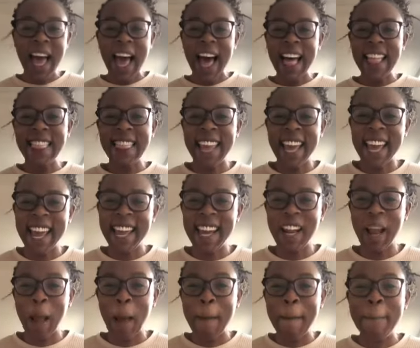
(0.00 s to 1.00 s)
And then
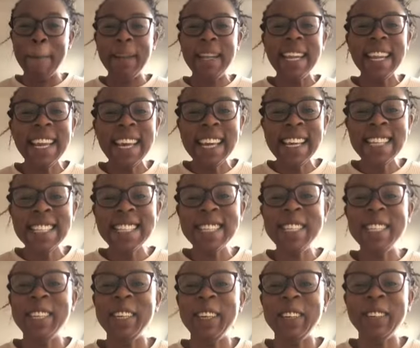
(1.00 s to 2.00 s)
please
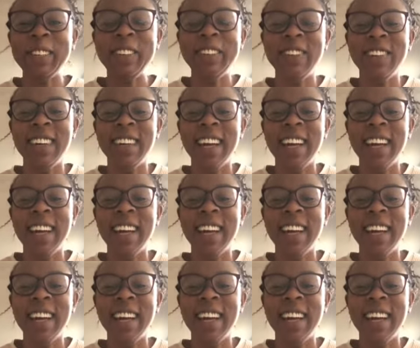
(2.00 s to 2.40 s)
do